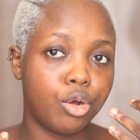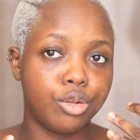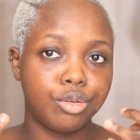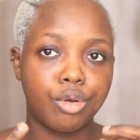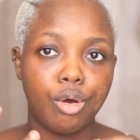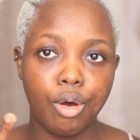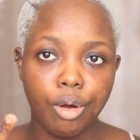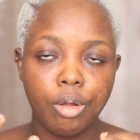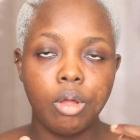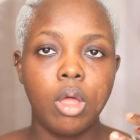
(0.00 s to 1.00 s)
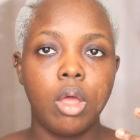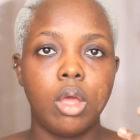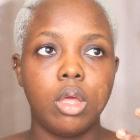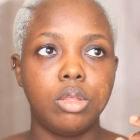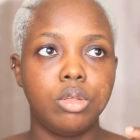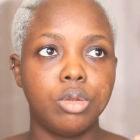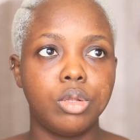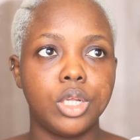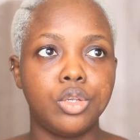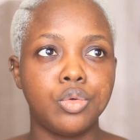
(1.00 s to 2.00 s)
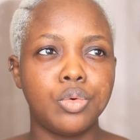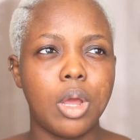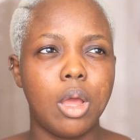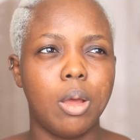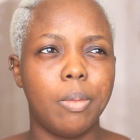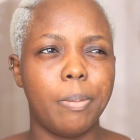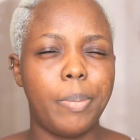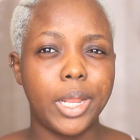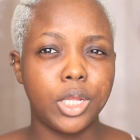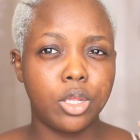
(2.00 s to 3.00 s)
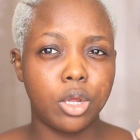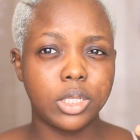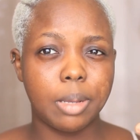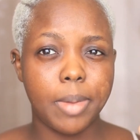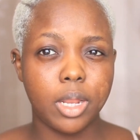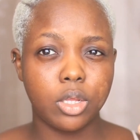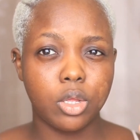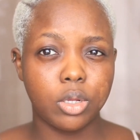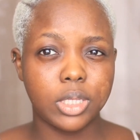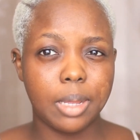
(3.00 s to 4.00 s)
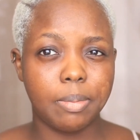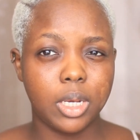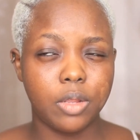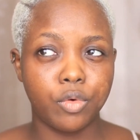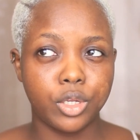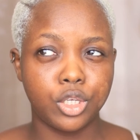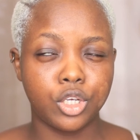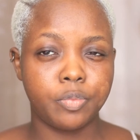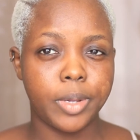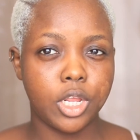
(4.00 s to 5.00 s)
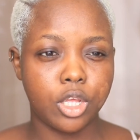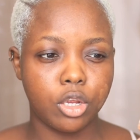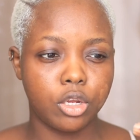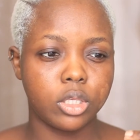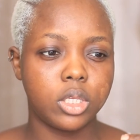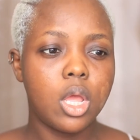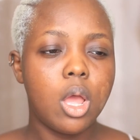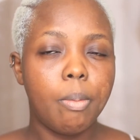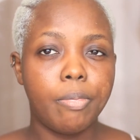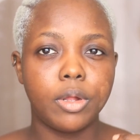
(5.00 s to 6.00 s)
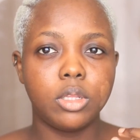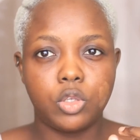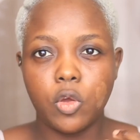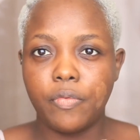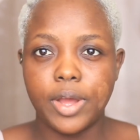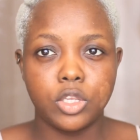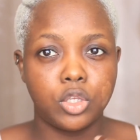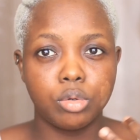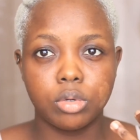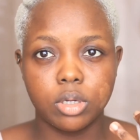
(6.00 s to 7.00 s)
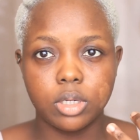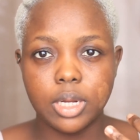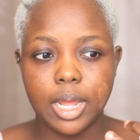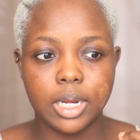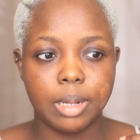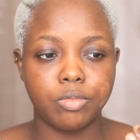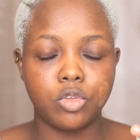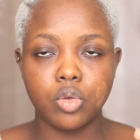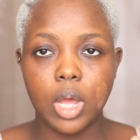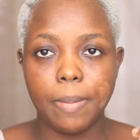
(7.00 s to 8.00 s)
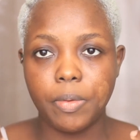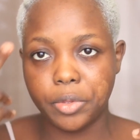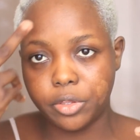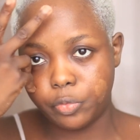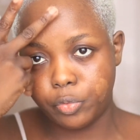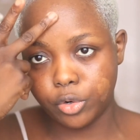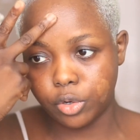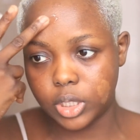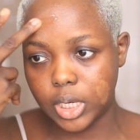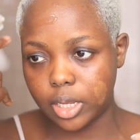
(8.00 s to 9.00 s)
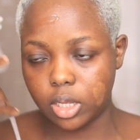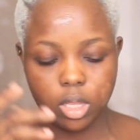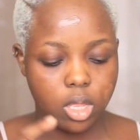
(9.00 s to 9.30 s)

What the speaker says: on call, you know, they do pedicures and manicures, I believe, or is it just pedicures? But so far so good, and I'm so happy with these products. Like,